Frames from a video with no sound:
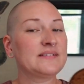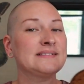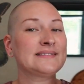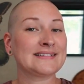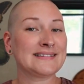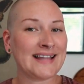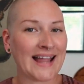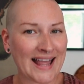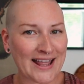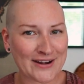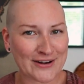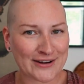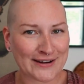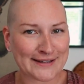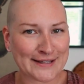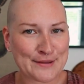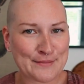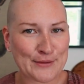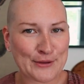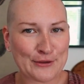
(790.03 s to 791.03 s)
later
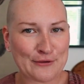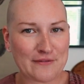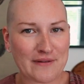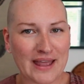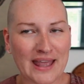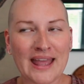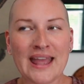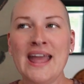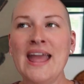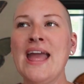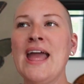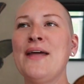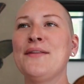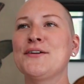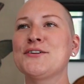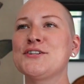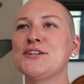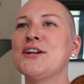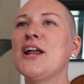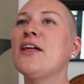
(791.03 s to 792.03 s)
in the movie,
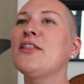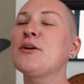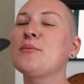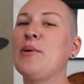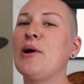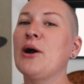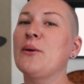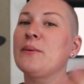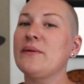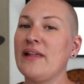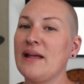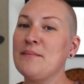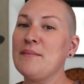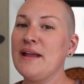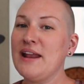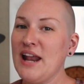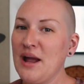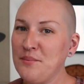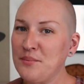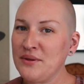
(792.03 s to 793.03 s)
there's another part where they
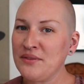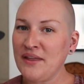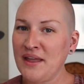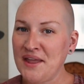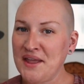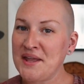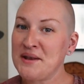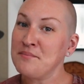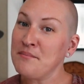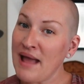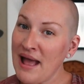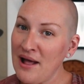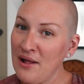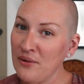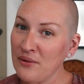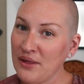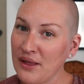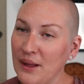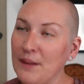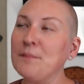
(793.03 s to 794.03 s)
meet up with Ian
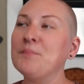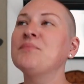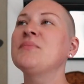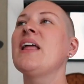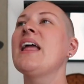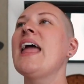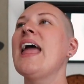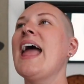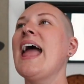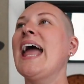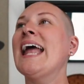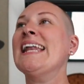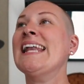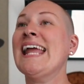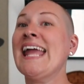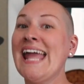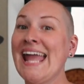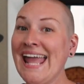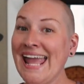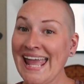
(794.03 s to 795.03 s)
Malcolm and
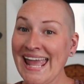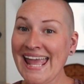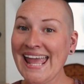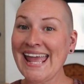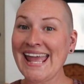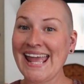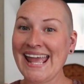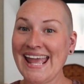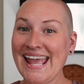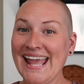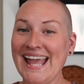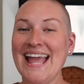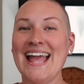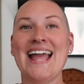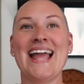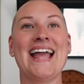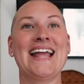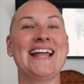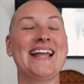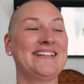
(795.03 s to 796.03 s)
he
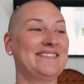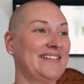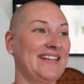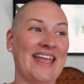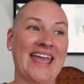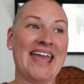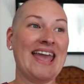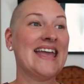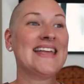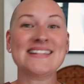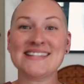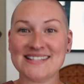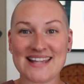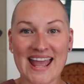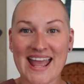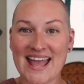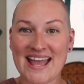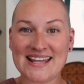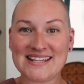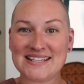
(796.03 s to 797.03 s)
he
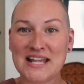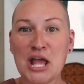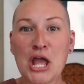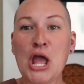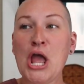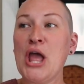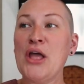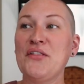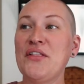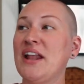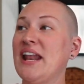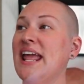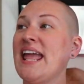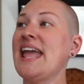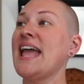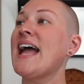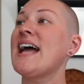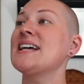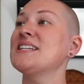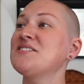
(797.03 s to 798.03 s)
says that
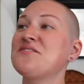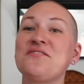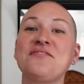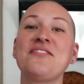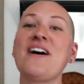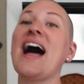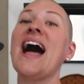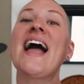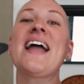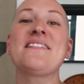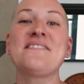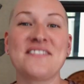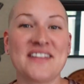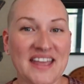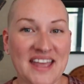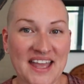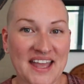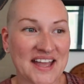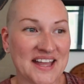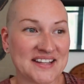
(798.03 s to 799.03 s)
he has 5
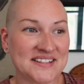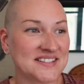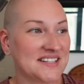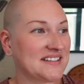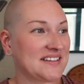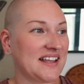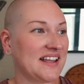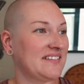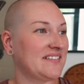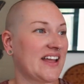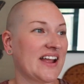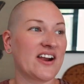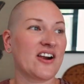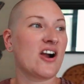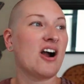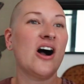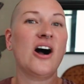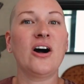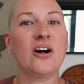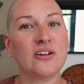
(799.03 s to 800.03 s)
kids and that they're
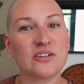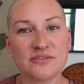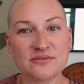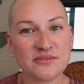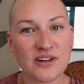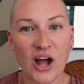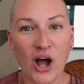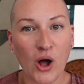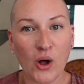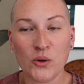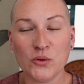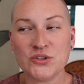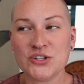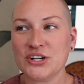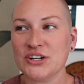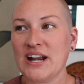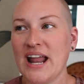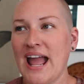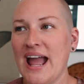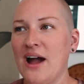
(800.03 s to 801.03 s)
all
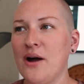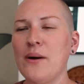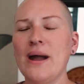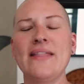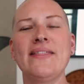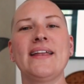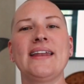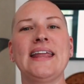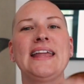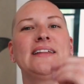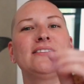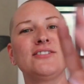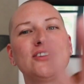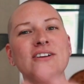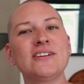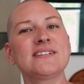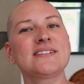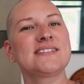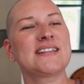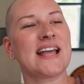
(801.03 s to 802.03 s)
older now. And then he
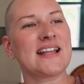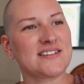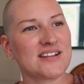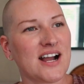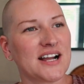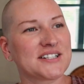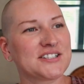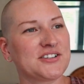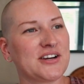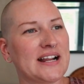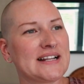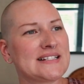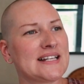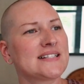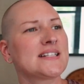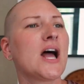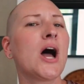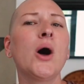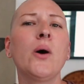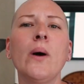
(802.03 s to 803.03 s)
looks at Dr. Grant and
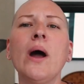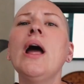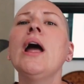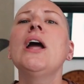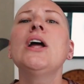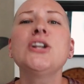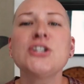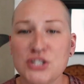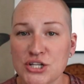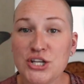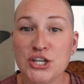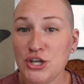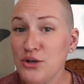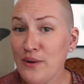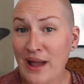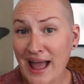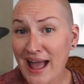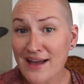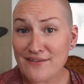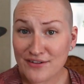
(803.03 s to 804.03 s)
says, "Oh, do you
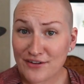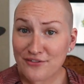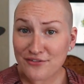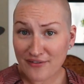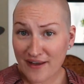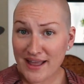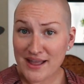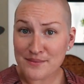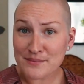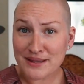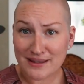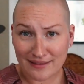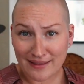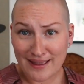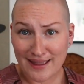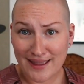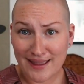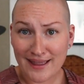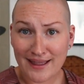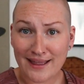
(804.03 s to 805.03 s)
have a
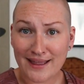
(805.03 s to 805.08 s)
family?